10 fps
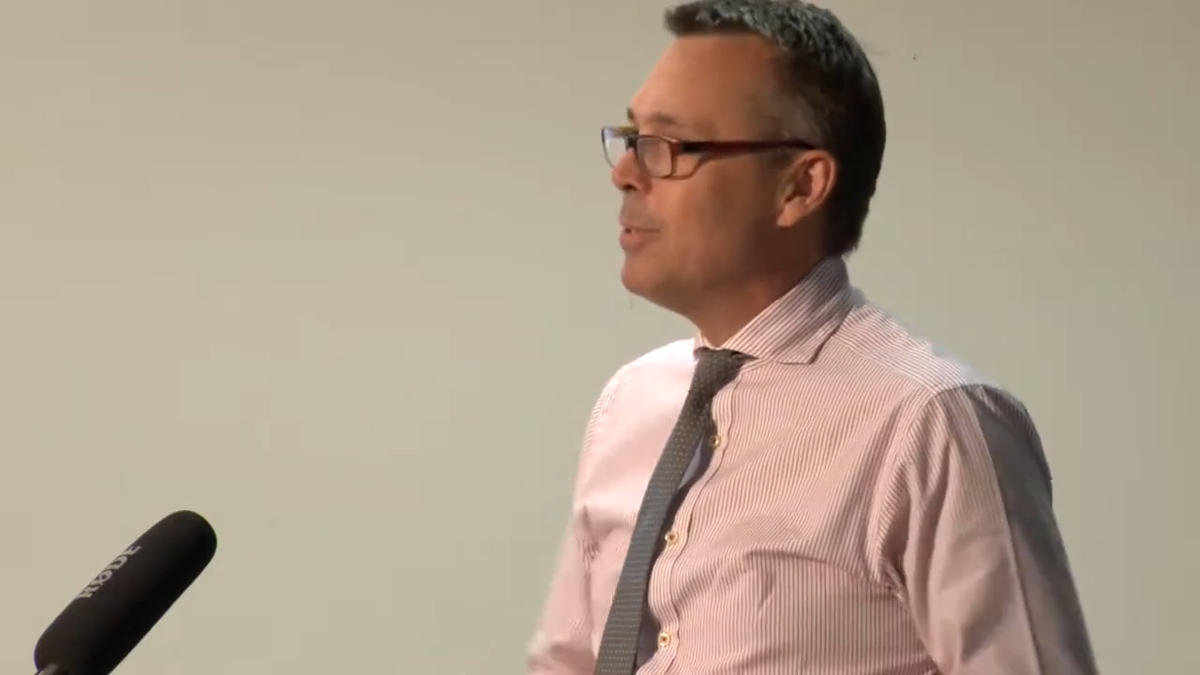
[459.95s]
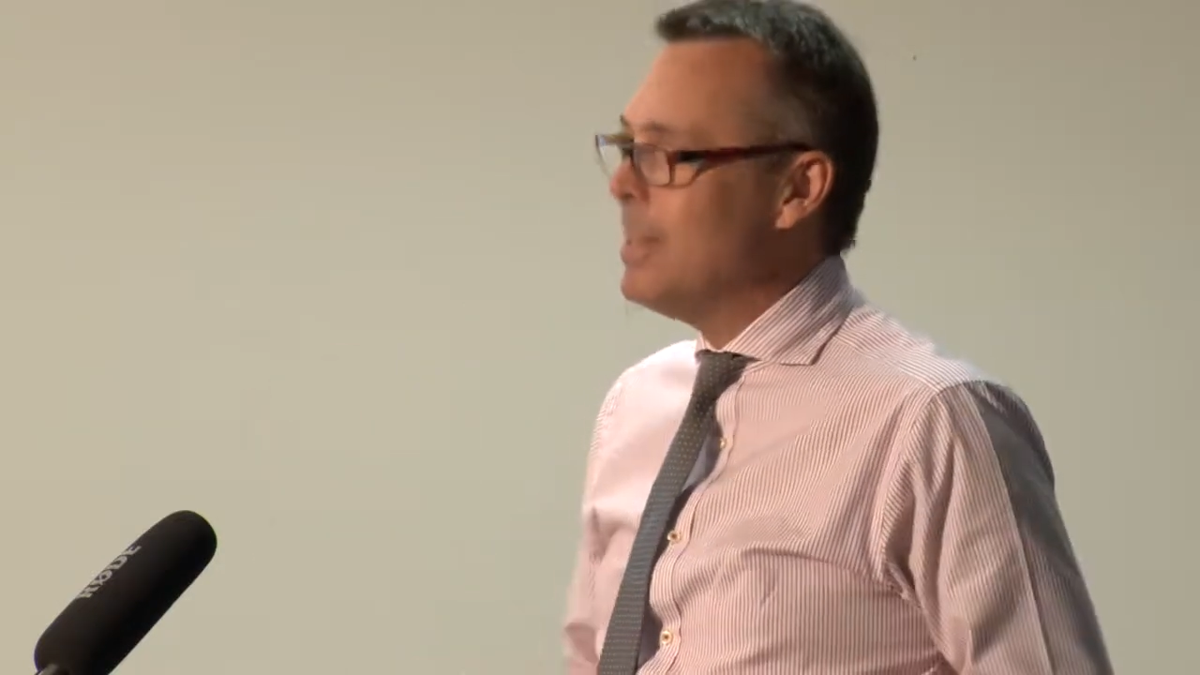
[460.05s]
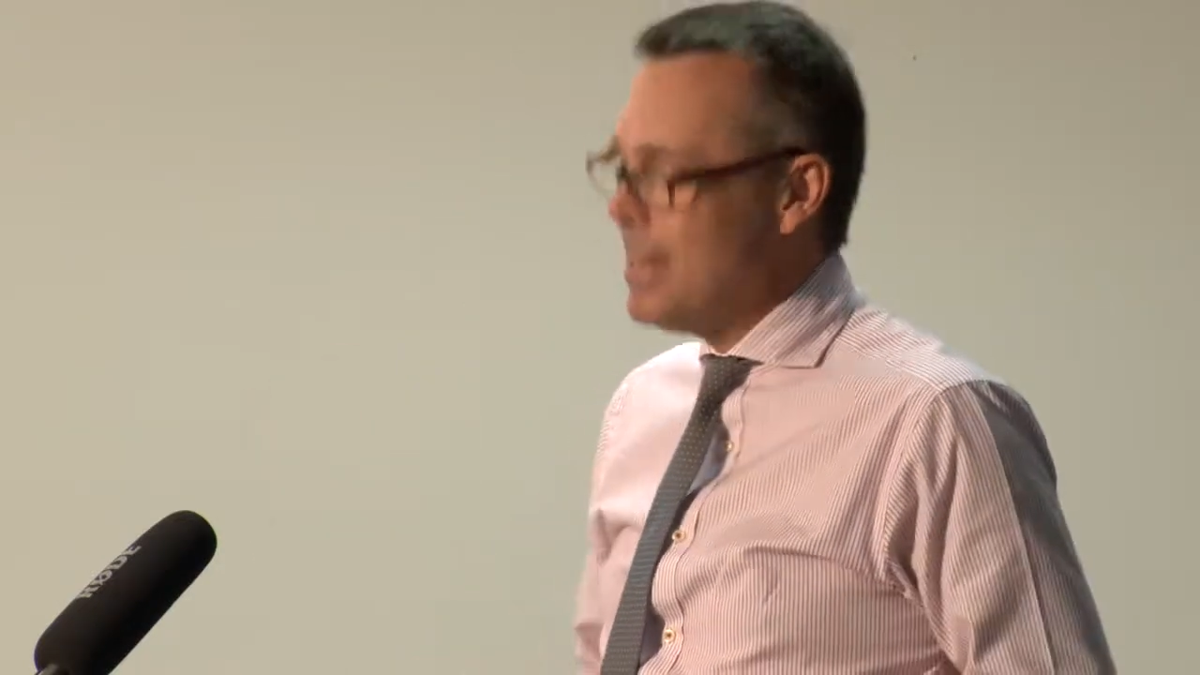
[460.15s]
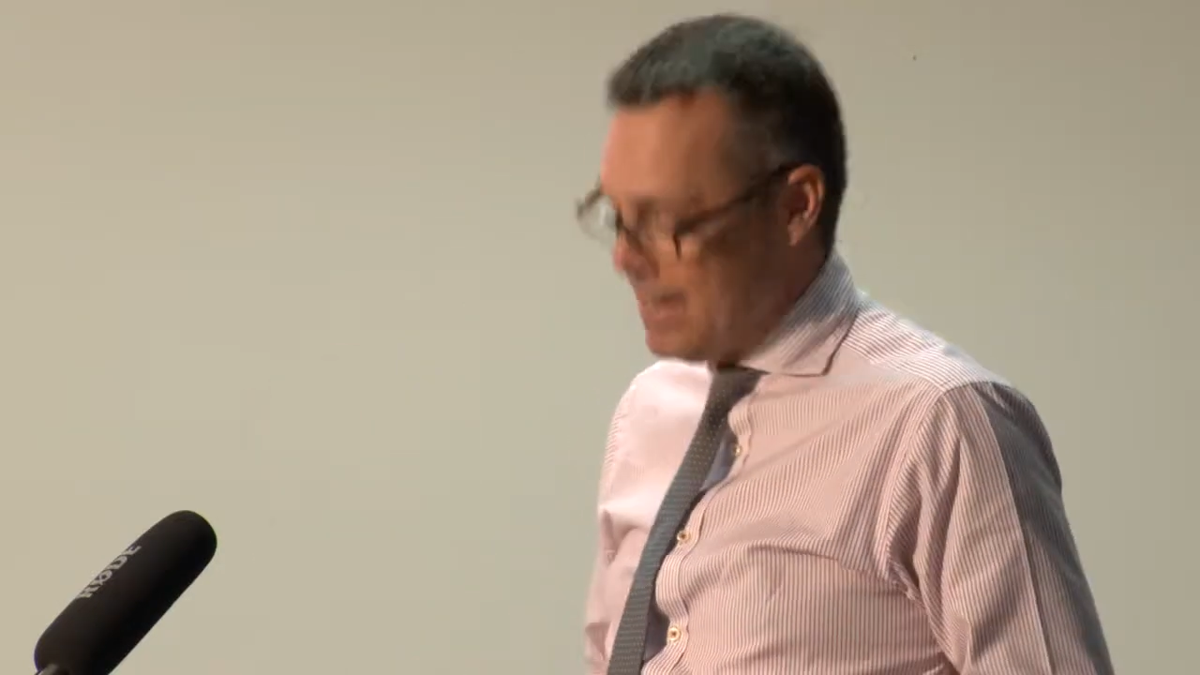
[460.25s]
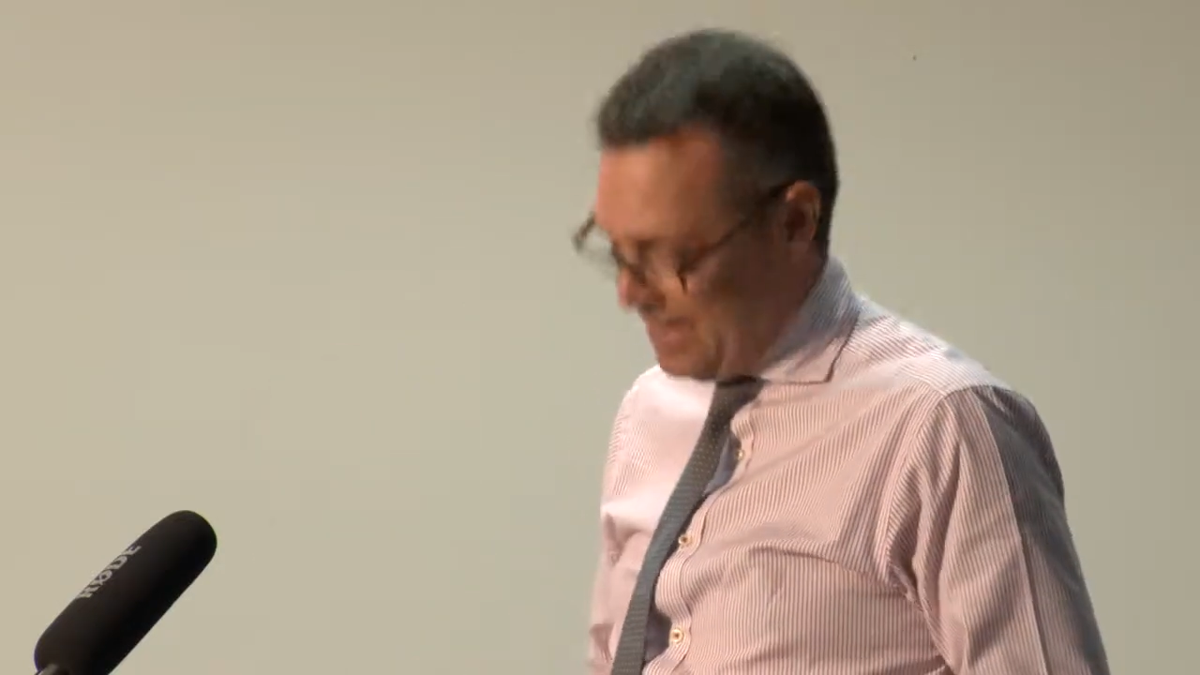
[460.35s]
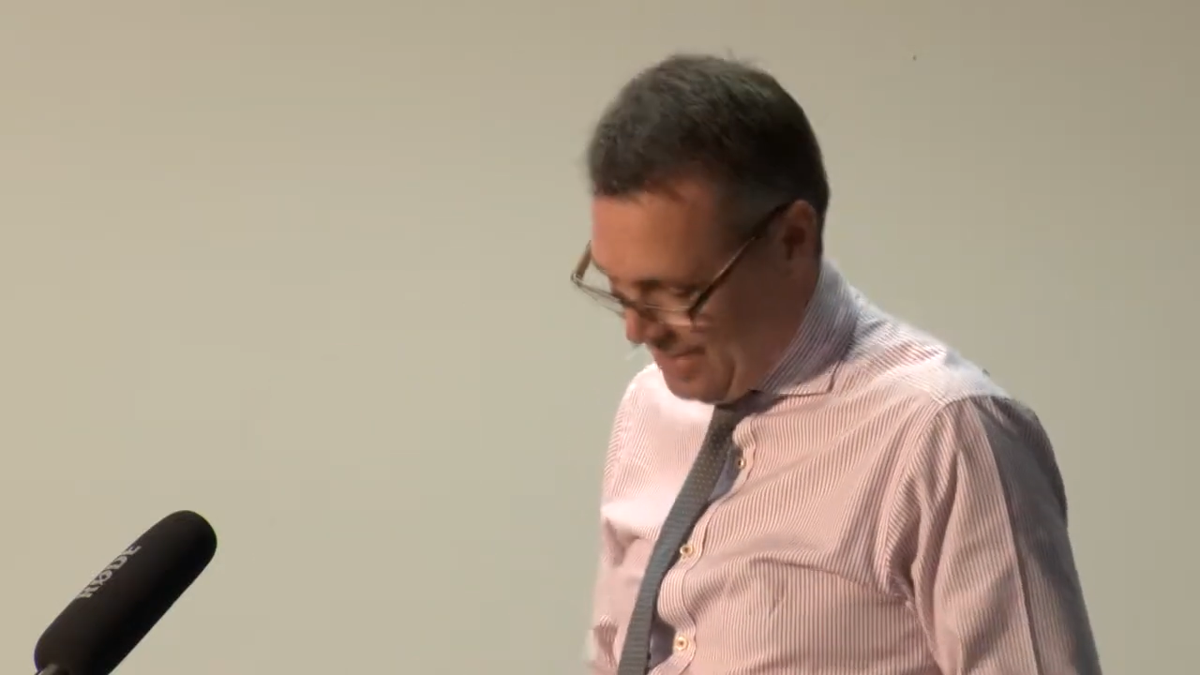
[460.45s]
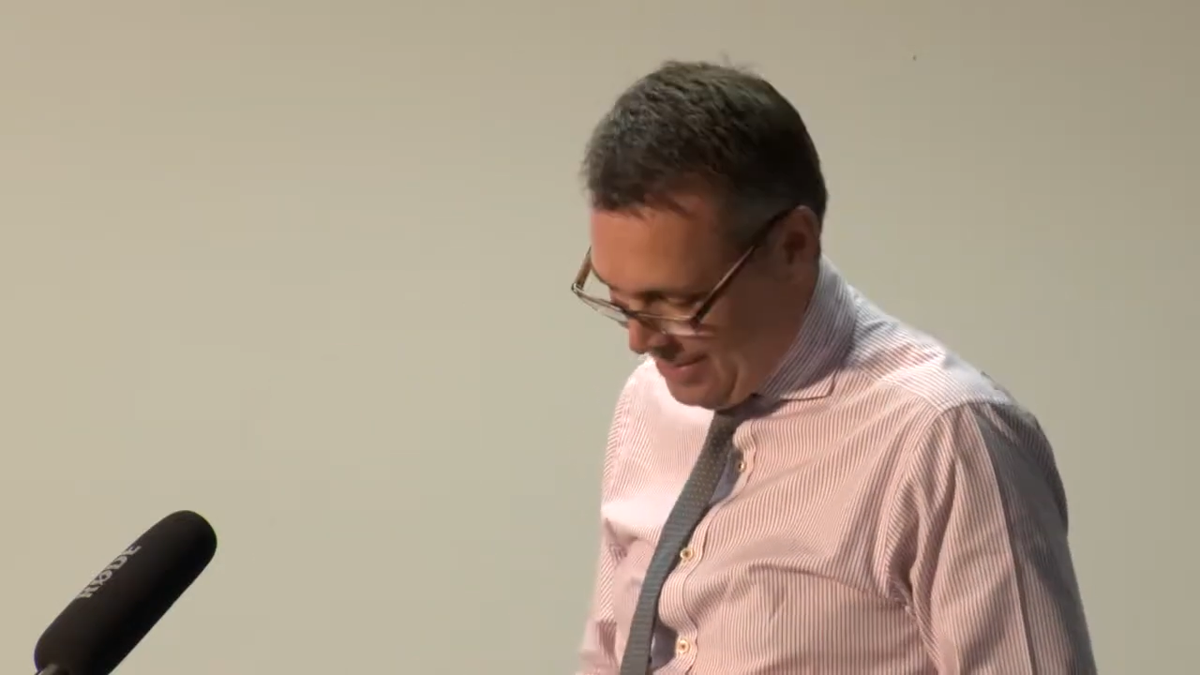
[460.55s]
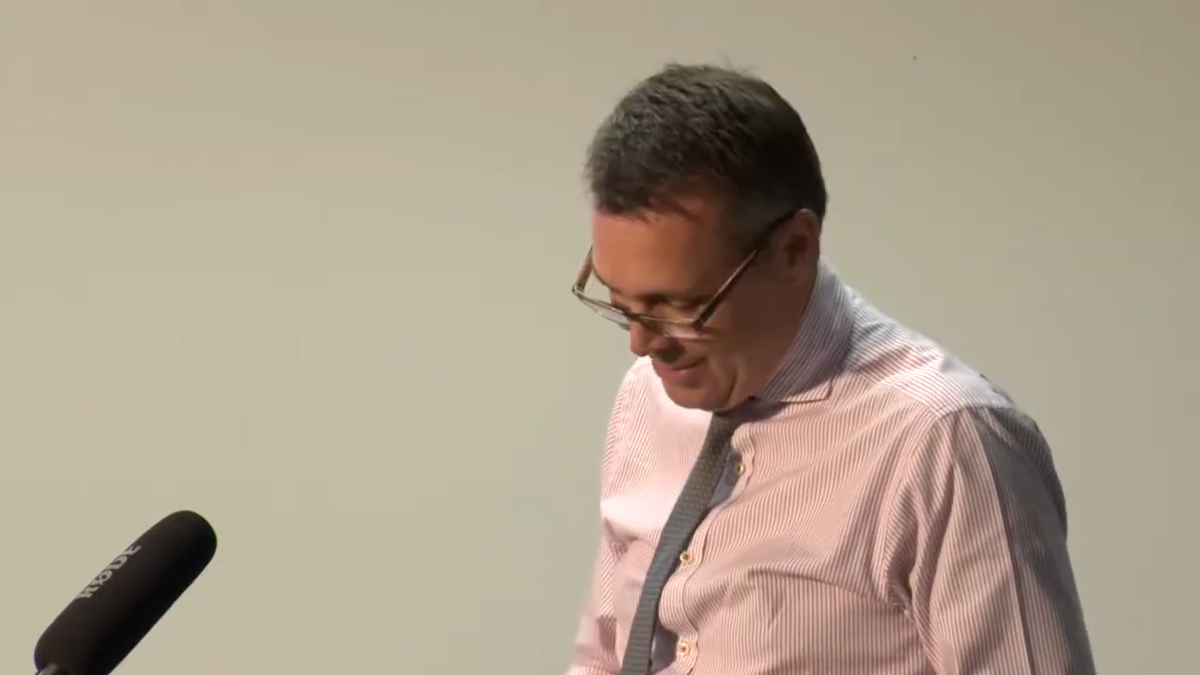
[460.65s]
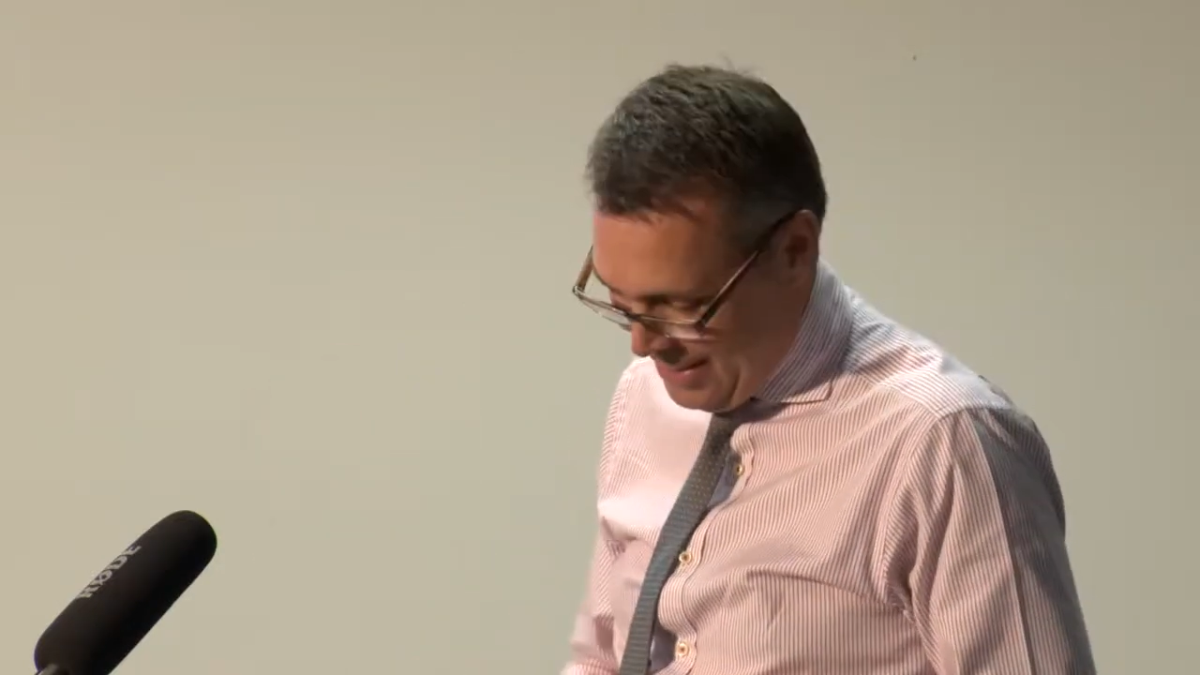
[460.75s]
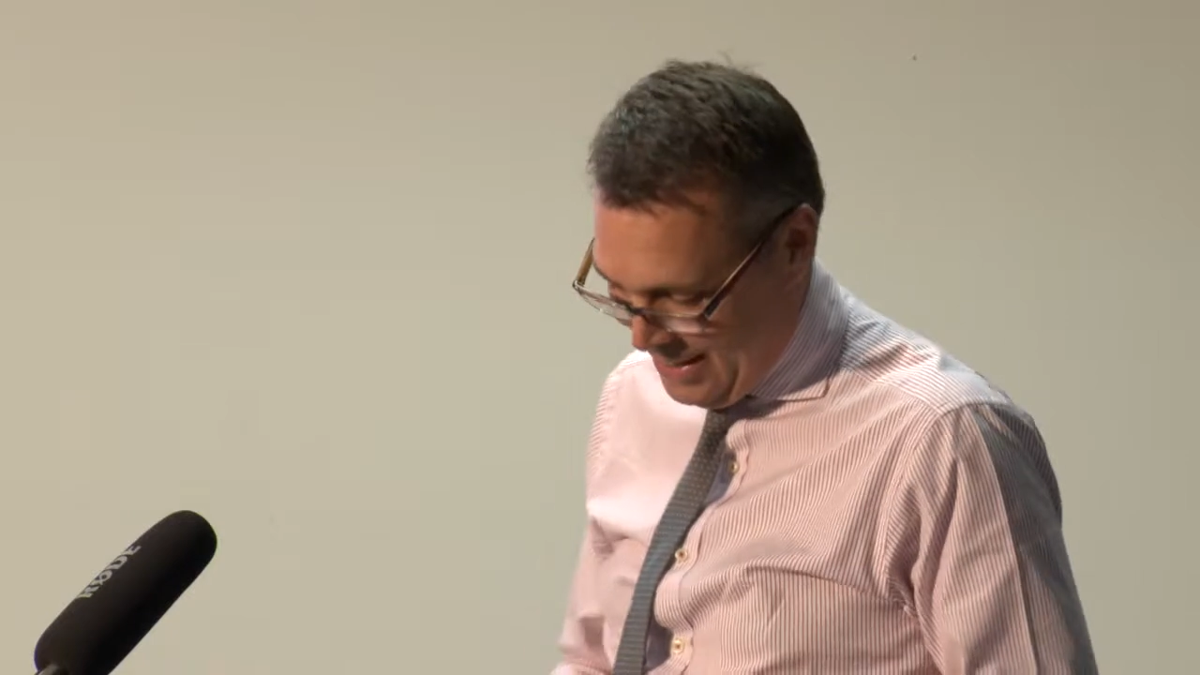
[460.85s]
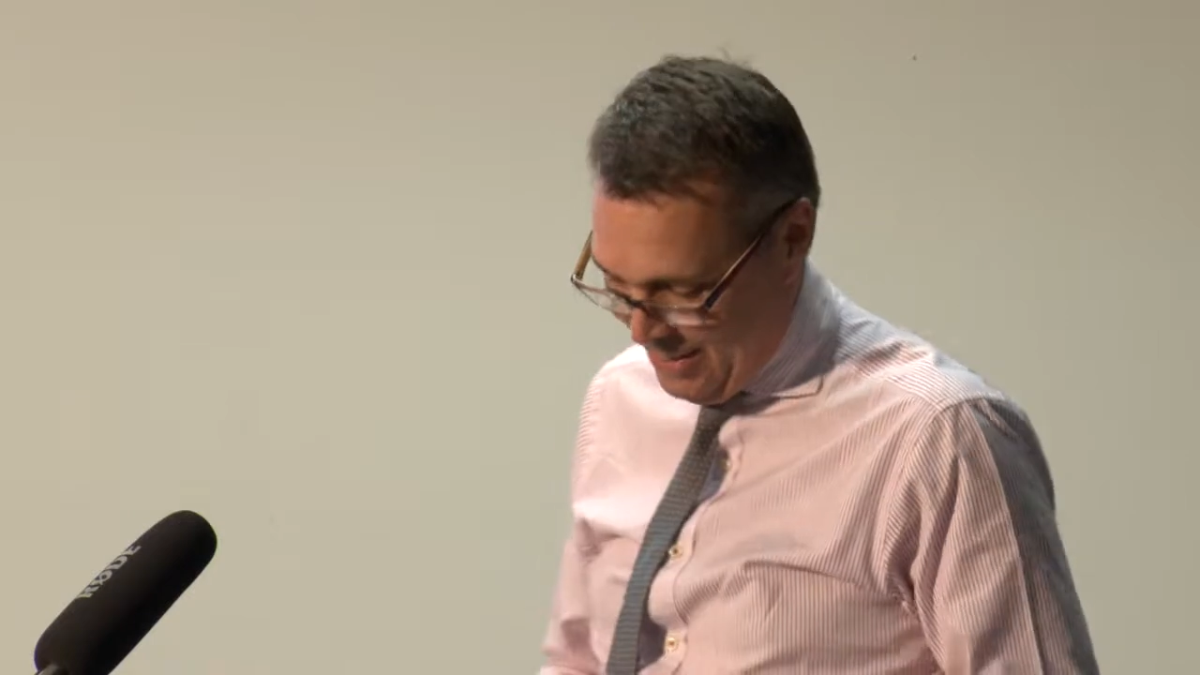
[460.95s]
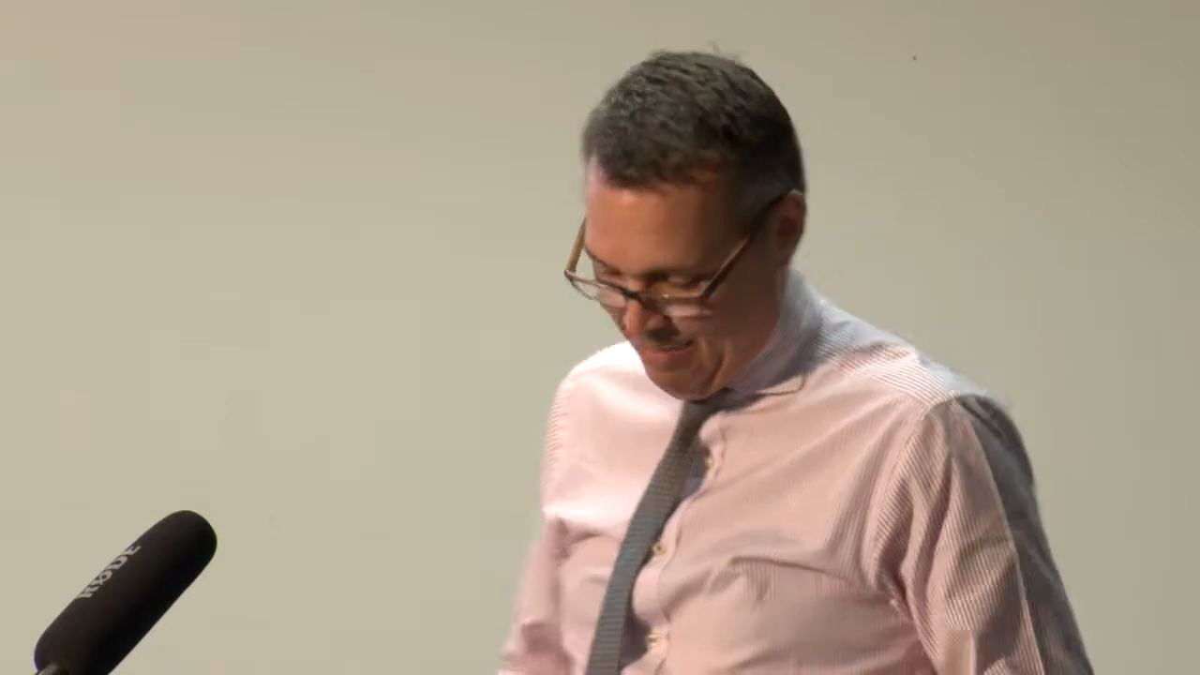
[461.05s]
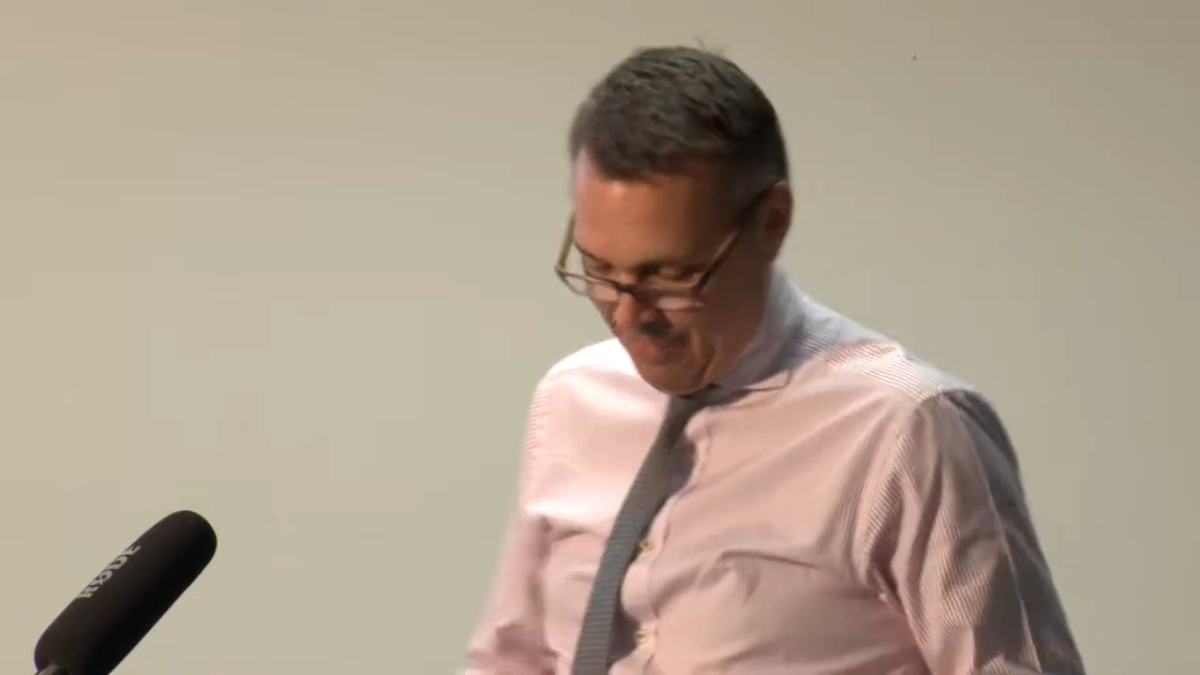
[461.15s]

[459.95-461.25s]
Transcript: learning, I think.